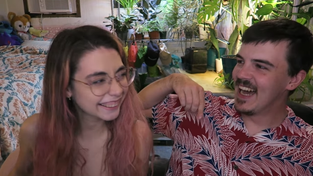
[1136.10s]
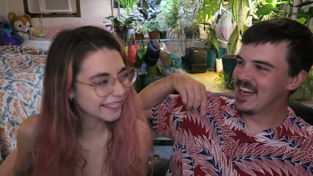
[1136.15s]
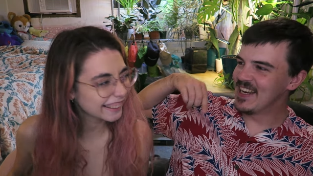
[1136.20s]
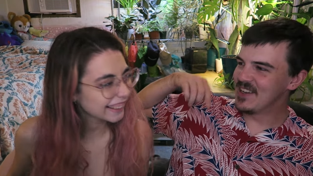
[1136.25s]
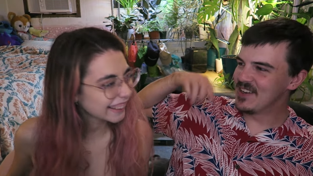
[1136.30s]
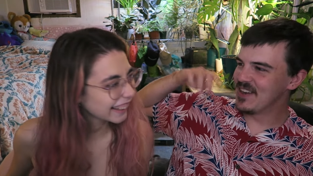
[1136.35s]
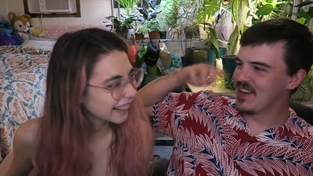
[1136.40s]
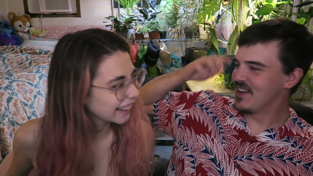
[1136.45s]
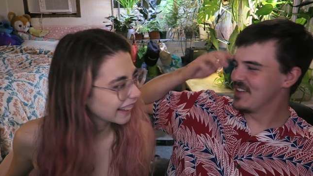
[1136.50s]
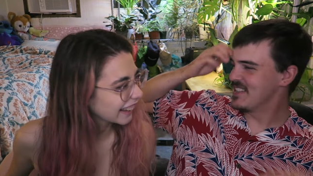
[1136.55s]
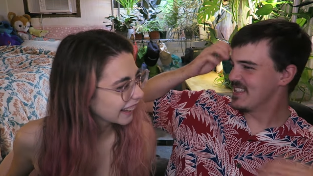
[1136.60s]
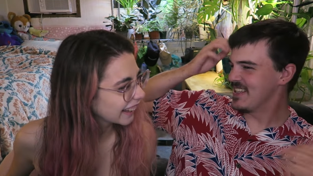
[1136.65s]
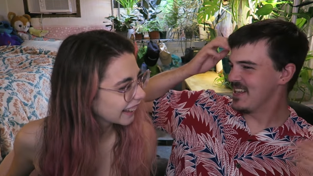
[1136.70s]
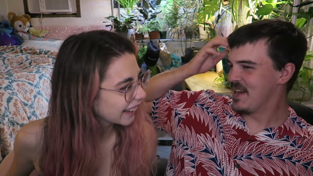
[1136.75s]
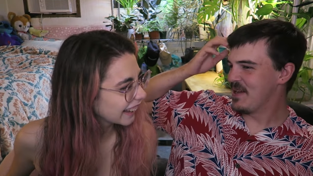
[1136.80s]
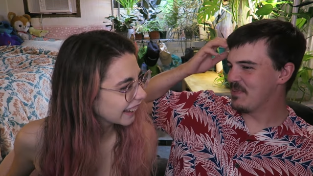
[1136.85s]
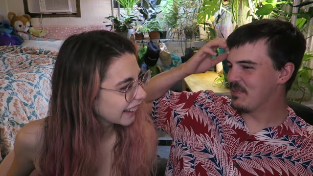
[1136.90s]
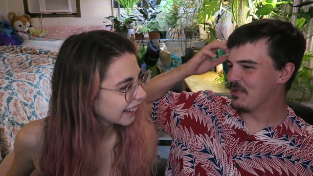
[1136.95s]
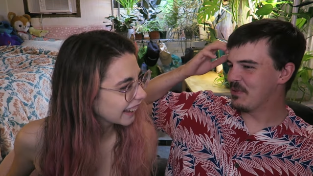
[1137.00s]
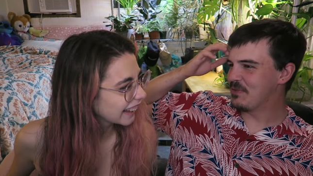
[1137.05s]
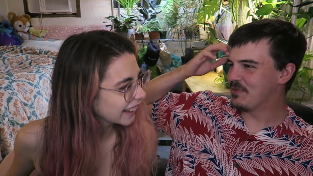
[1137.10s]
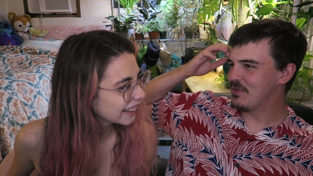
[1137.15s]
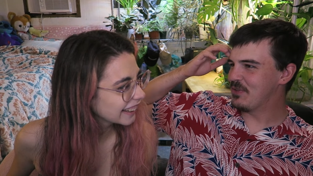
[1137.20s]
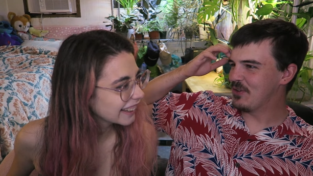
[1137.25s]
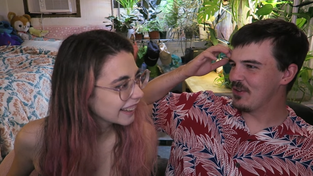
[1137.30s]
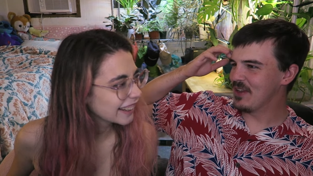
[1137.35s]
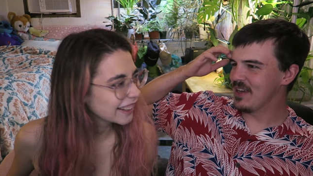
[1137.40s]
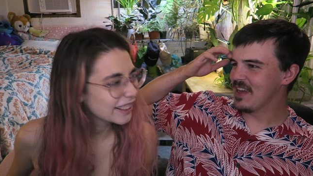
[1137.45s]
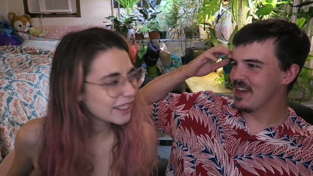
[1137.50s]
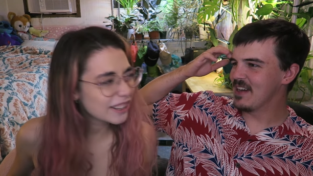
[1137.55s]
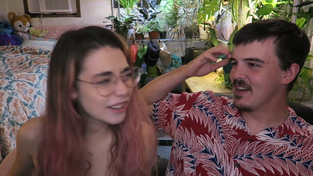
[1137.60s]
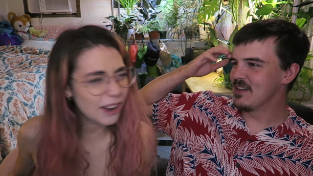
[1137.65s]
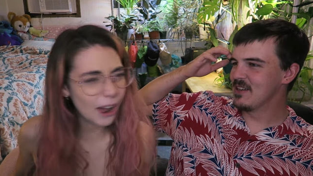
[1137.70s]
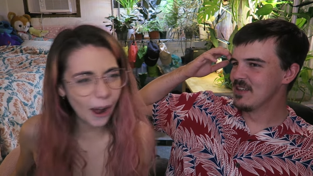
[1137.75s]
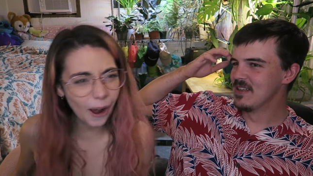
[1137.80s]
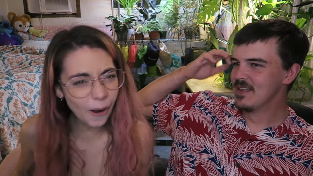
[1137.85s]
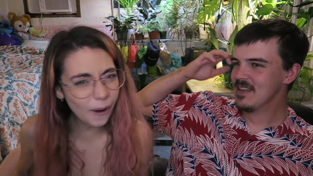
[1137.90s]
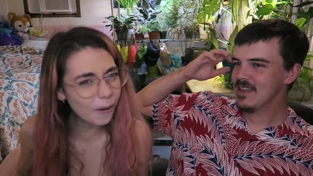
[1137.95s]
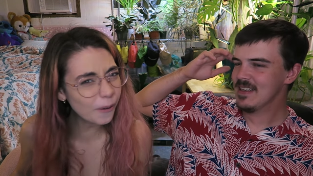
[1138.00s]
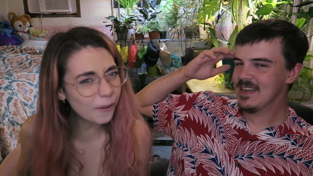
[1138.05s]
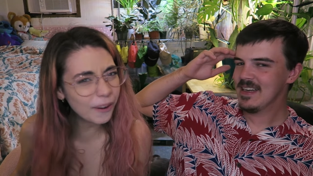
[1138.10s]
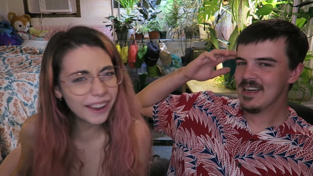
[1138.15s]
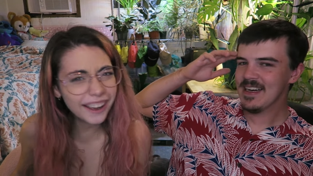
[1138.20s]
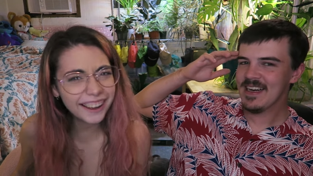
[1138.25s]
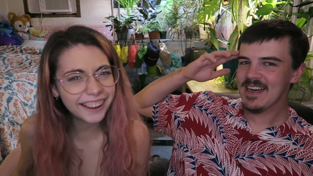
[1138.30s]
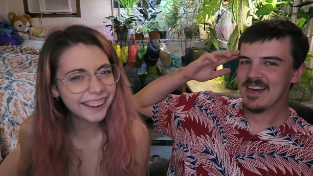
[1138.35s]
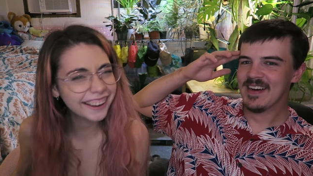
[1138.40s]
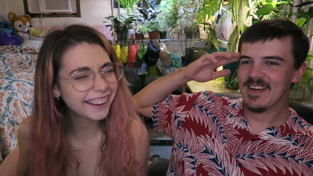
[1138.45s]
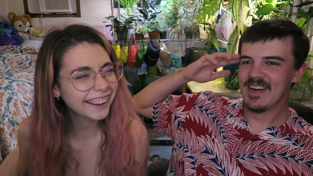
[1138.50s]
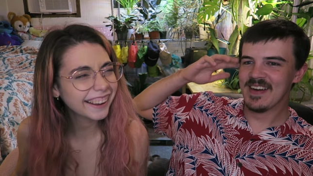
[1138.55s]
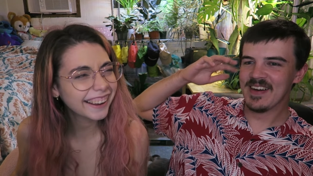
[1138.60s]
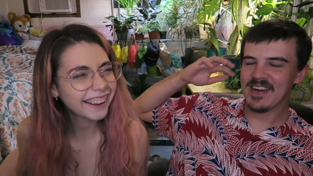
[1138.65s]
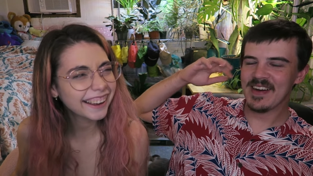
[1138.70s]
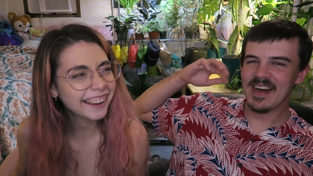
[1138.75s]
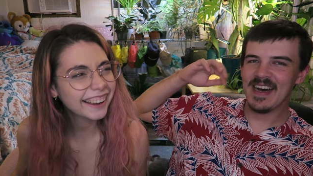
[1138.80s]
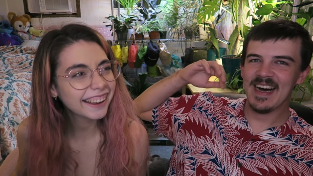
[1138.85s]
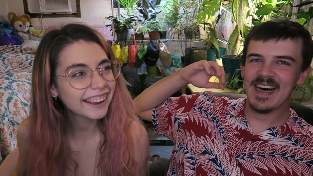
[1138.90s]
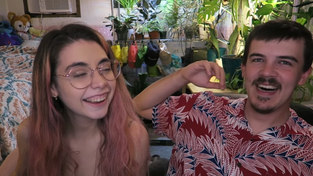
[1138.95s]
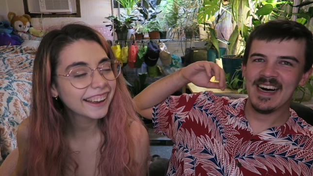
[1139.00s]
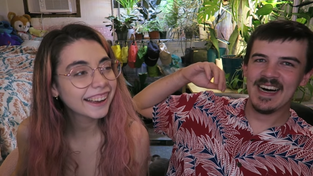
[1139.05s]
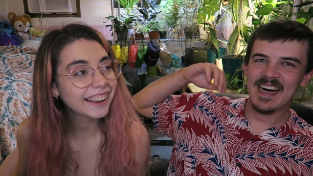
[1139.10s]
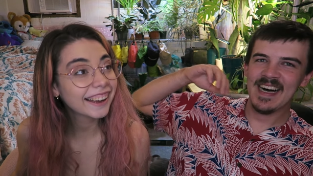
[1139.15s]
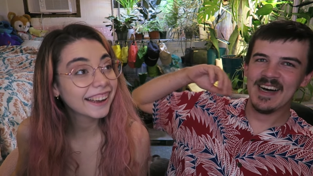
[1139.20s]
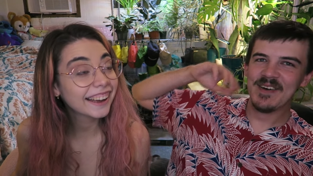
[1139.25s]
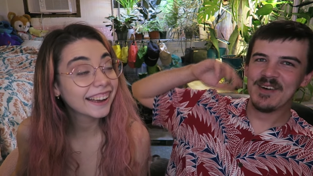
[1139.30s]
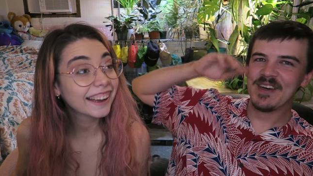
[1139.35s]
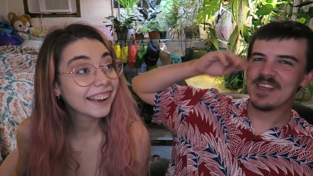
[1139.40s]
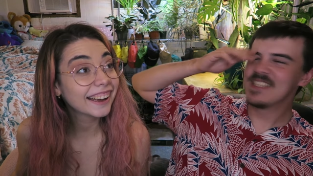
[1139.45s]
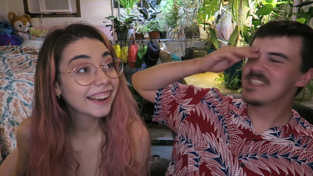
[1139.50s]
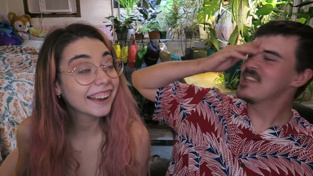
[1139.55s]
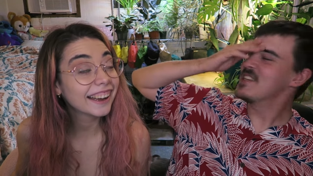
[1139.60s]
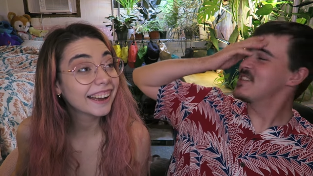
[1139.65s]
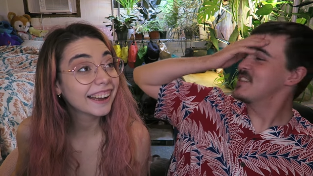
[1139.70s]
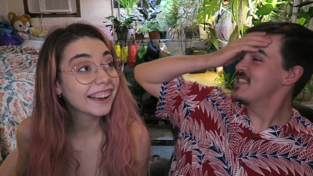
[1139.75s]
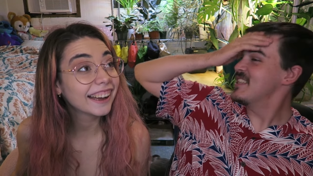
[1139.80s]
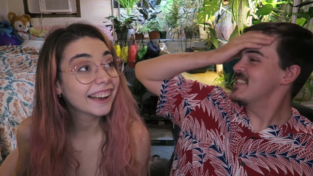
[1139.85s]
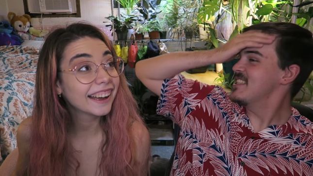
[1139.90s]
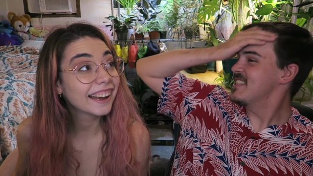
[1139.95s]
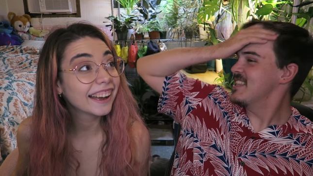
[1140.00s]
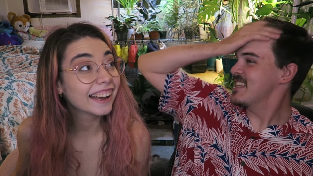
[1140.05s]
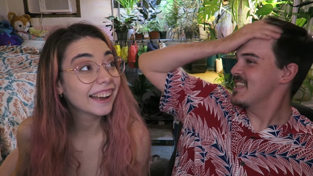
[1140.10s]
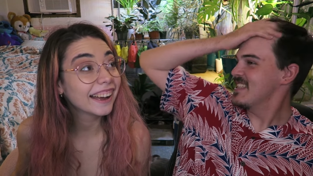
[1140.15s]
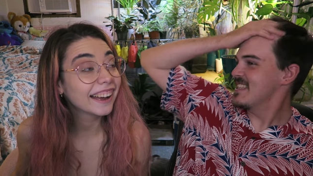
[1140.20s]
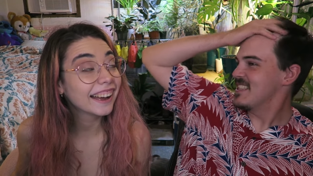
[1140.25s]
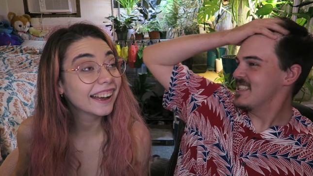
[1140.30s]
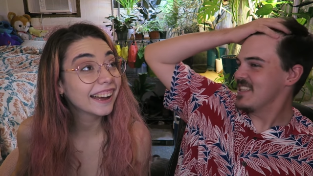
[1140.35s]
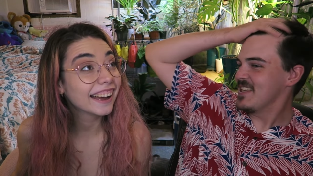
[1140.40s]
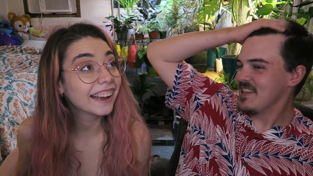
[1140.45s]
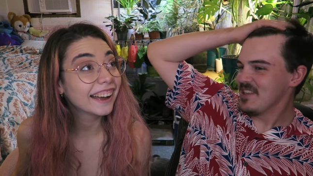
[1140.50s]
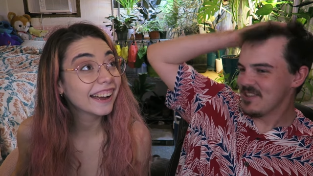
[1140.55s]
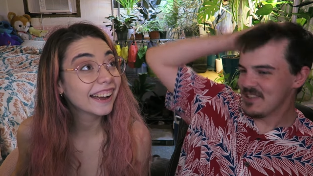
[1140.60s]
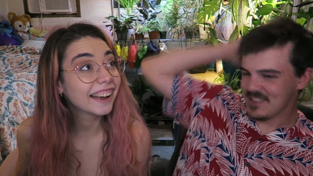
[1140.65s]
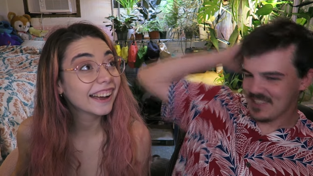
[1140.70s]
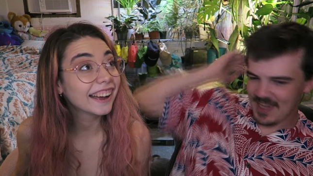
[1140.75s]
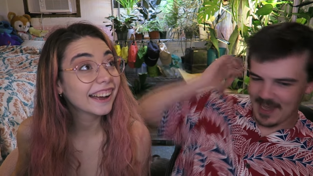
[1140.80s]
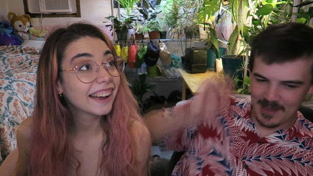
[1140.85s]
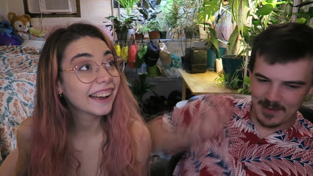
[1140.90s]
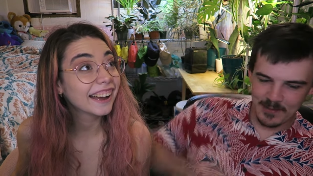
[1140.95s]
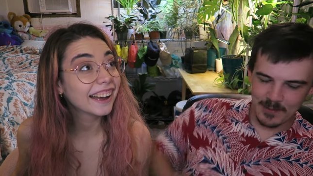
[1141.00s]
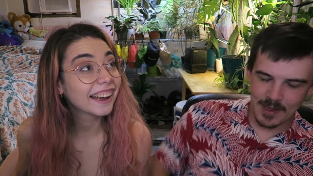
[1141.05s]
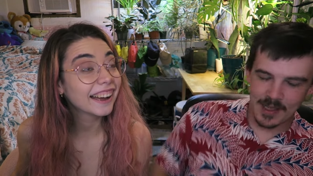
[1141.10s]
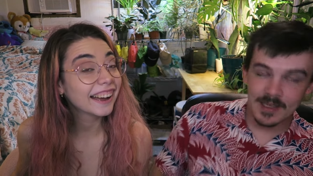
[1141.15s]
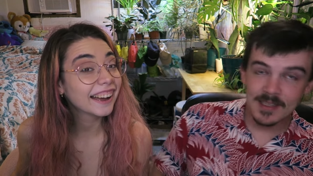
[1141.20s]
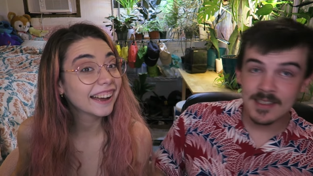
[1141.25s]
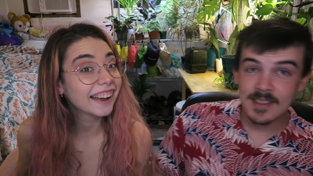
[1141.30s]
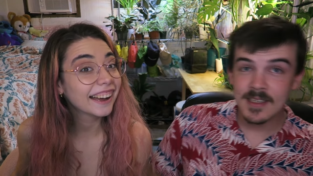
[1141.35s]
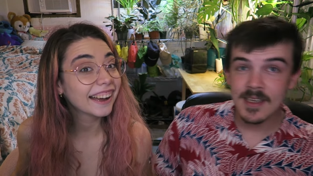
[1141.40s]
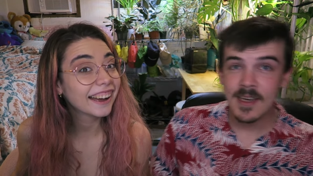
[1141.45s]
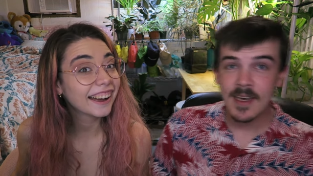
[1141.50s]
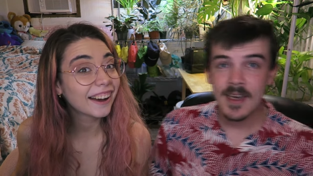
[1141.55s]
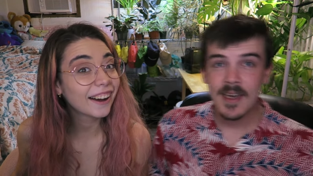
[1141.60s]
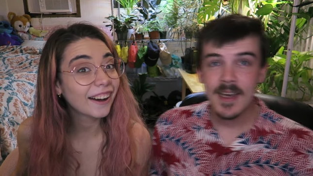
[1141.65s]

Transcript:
Speaker 1: I don't know. Is it not portfolio? No. Uh, well, so she, she can see you sideways.